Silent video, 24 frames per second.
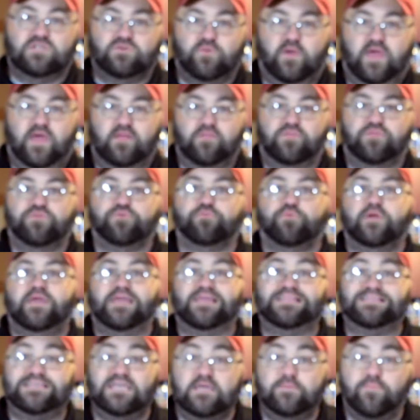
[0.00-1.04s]
We had 3
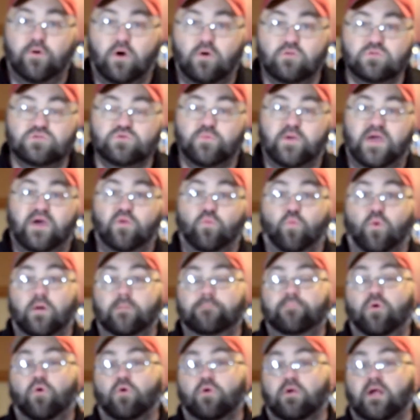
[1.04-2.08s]
T-bones. We had 1
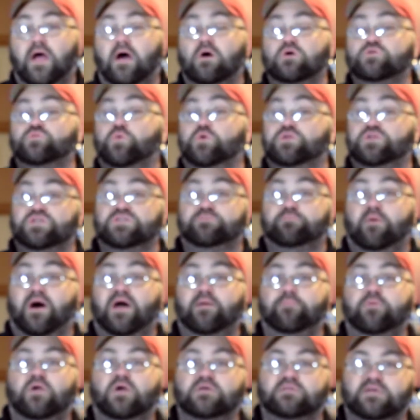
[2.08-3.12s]
Porterhouse, which is mine
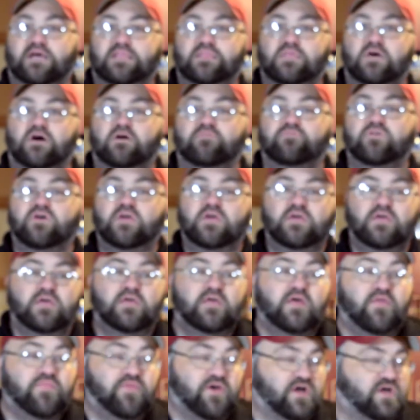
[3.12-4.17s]
because I love
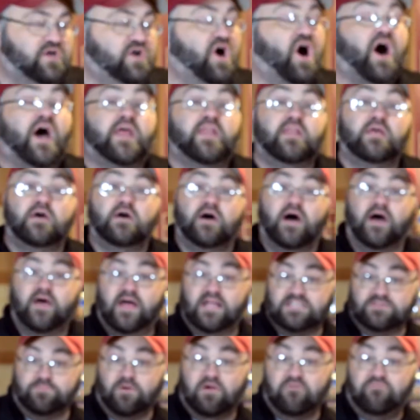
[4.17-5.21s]
the cut. That's
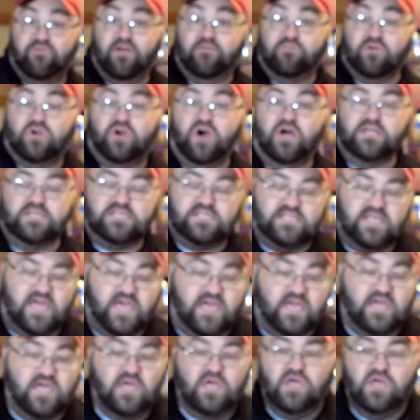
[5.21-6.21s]
my favorite cut of steak.